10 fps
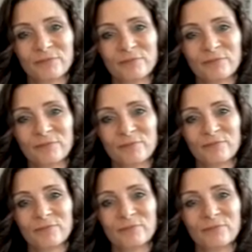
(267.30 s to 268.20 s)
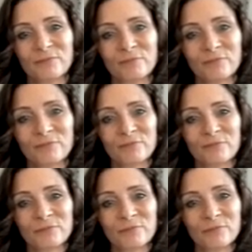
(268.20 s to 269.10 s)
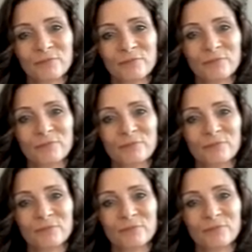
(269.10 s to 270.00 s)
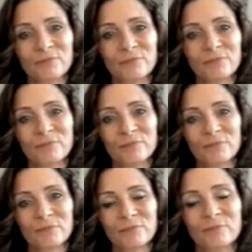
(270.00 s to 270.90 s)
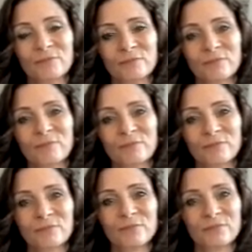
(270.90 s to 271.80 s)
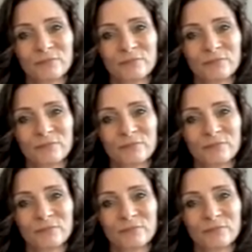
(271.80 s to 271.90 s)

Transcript: This person isn't speaking.